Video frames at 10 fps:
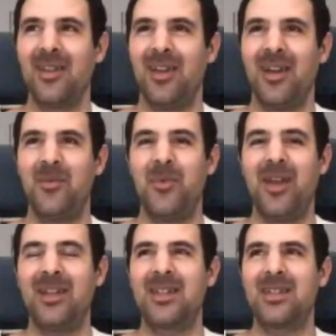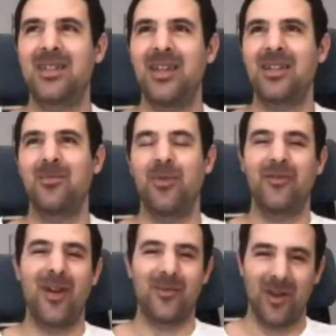and I paid
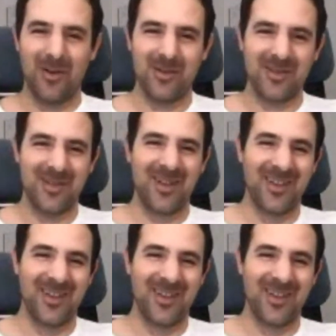$6.5